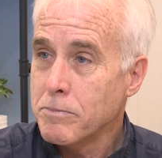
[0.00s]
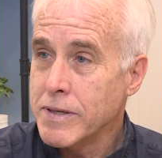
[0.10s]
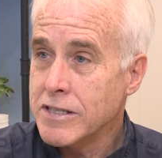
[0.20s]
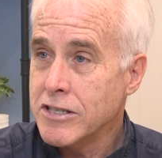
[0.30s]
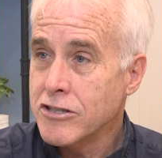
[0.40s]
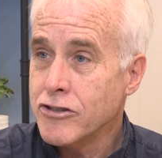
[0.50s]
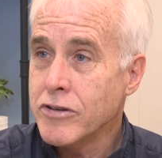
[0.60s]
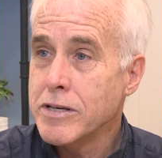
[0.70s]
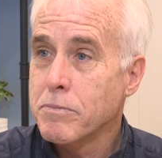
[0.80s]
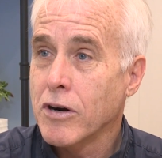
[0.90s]
business, you
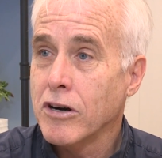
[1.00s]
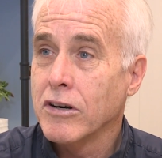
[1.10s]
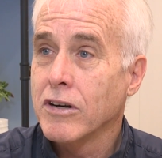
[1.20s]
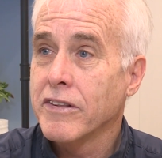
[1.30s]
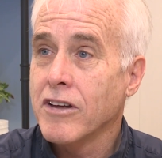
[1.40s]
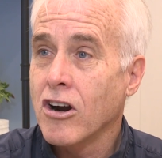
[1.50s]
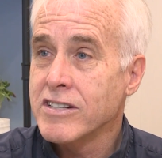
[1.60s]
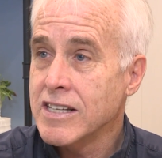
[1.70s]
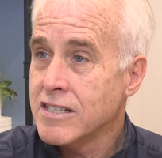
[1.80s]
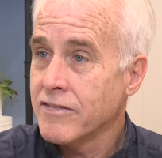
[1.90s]
keep our, our
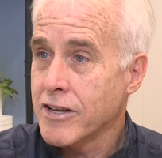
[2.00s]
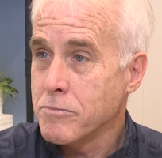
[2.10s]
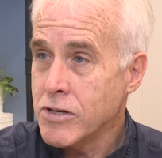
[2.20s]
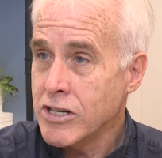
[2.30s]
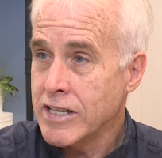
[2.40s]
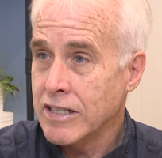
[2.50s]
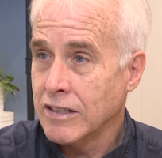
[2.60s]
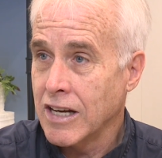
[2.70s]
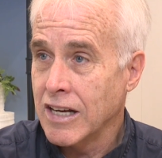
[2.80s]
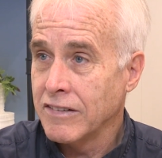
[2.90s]
sense of community
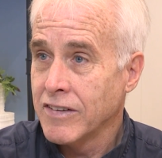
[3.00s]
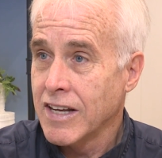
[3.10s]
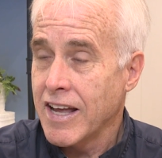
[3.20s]
alive